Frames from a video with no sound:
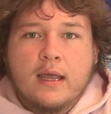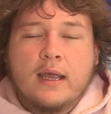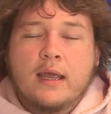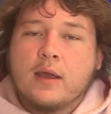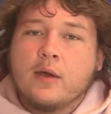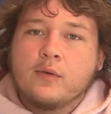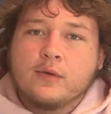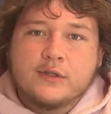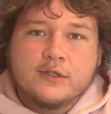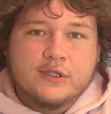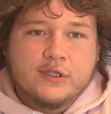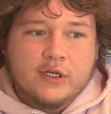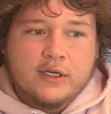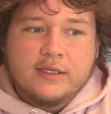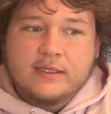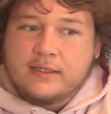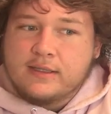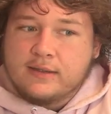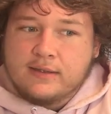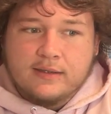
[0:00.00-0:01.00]
It was
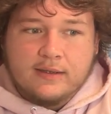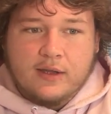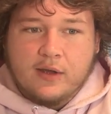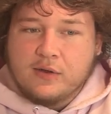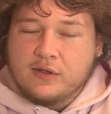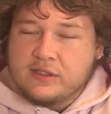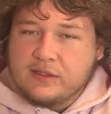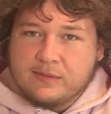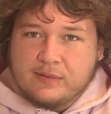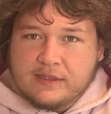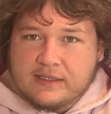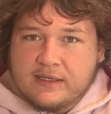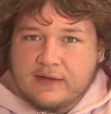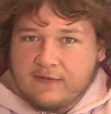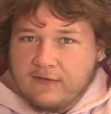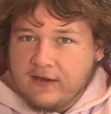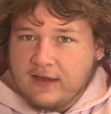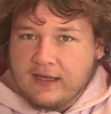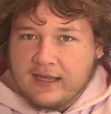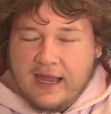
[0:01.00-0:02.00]
just those
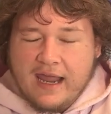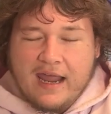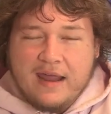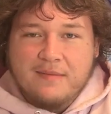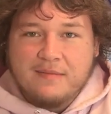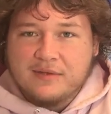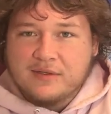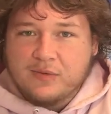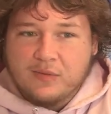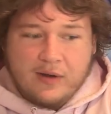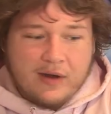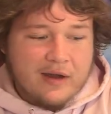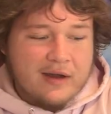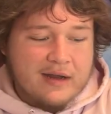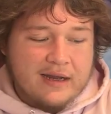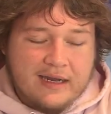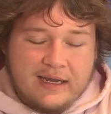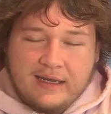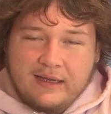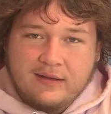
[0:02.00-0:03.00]
specific games where
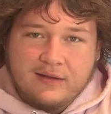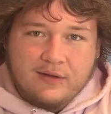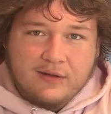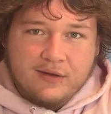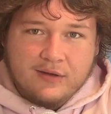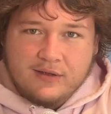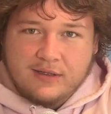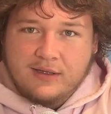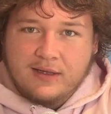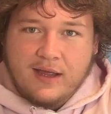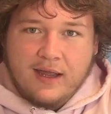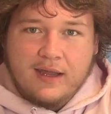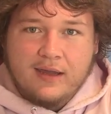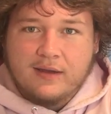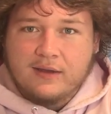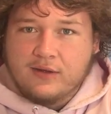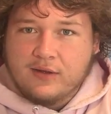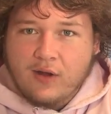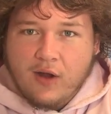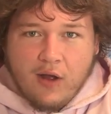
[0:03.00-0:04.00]
he looked
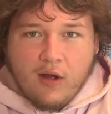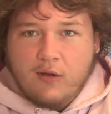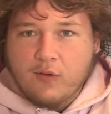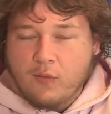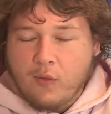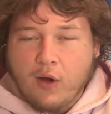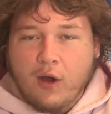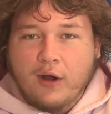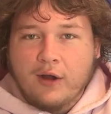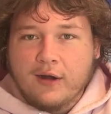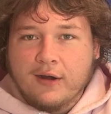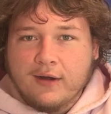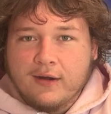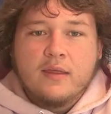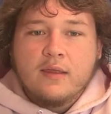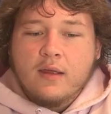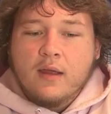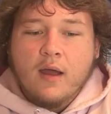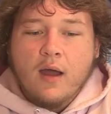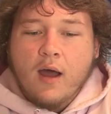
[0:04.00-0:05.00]
like dog water.
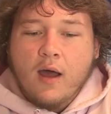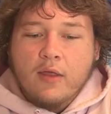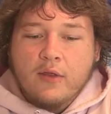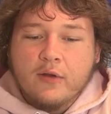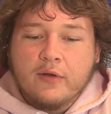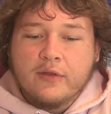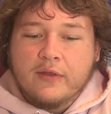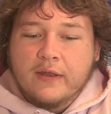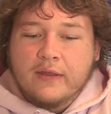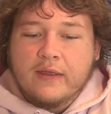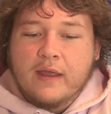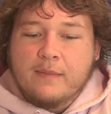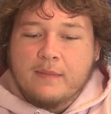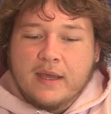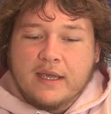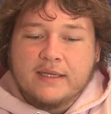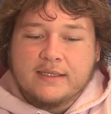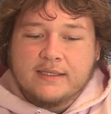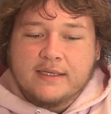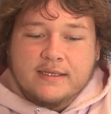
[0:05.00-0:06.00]
The other thing that
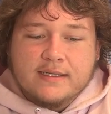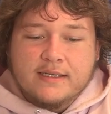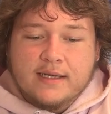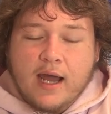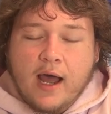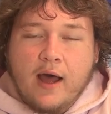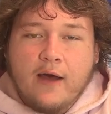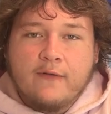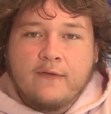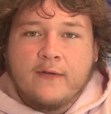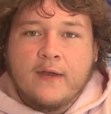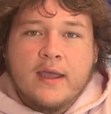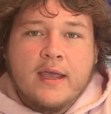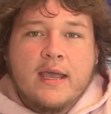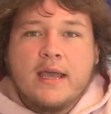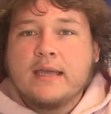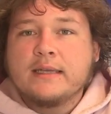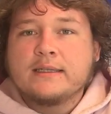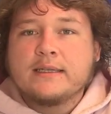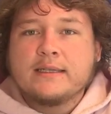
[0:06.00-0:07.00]
makes this tough
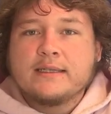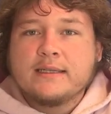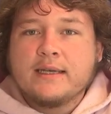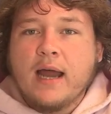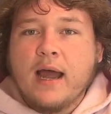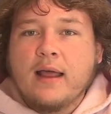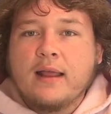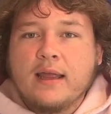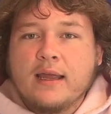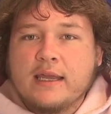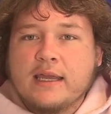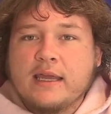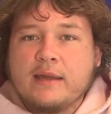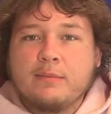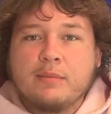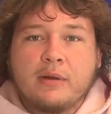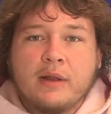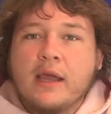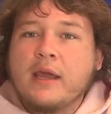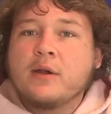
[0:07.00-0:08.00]
is it's not like he
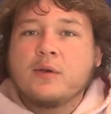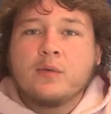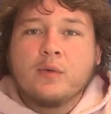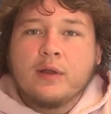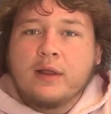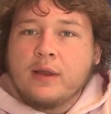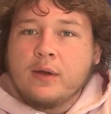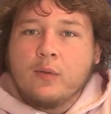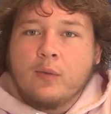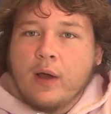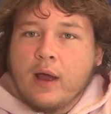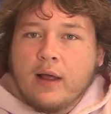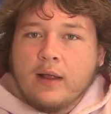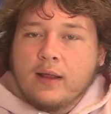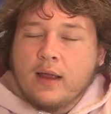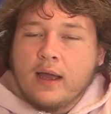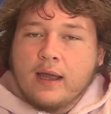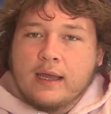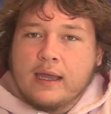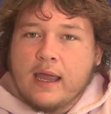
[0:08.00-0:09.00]
played really
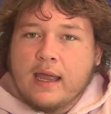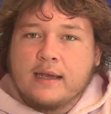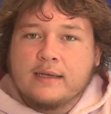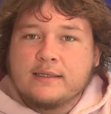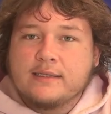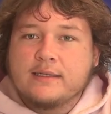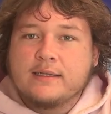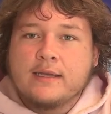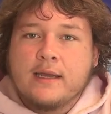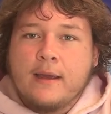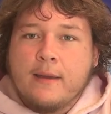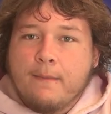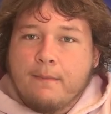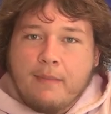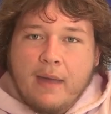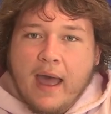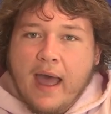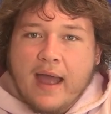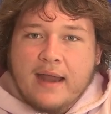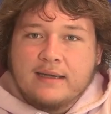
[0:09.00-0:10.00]
well against
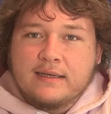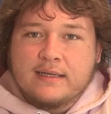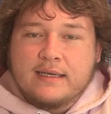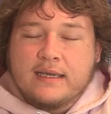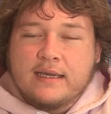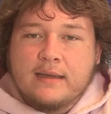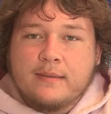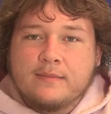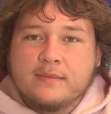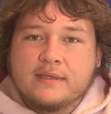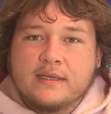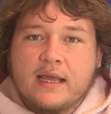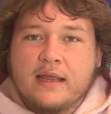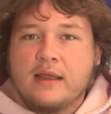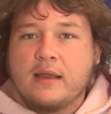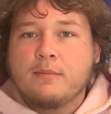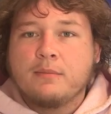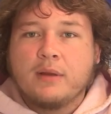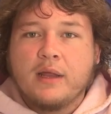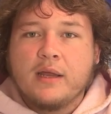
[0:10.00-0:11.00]
bad teams and
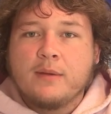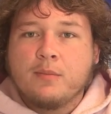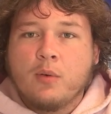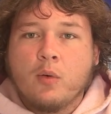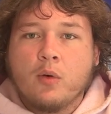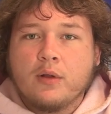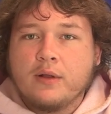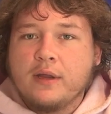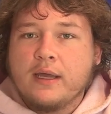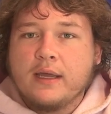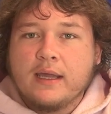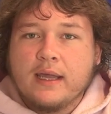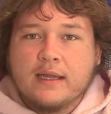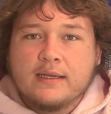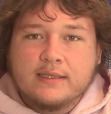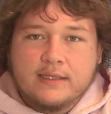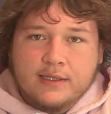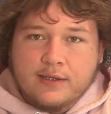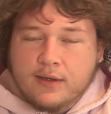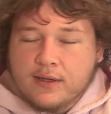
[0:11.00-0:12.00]
then played poorly
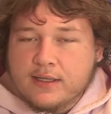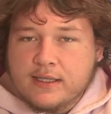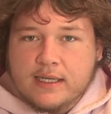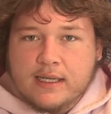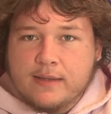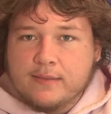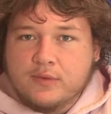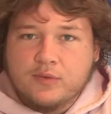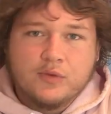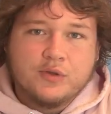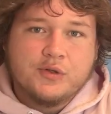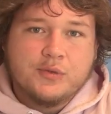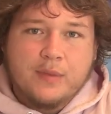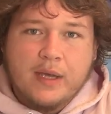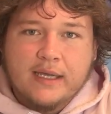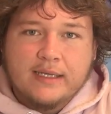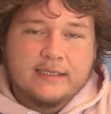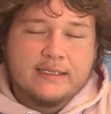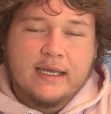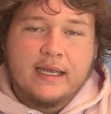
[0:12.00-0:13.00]
against good teams, which
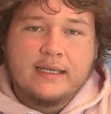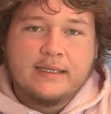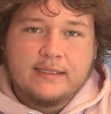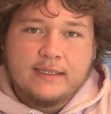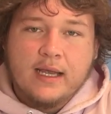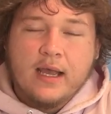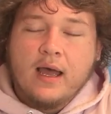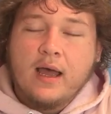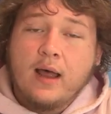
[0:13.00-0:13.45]
makes sense.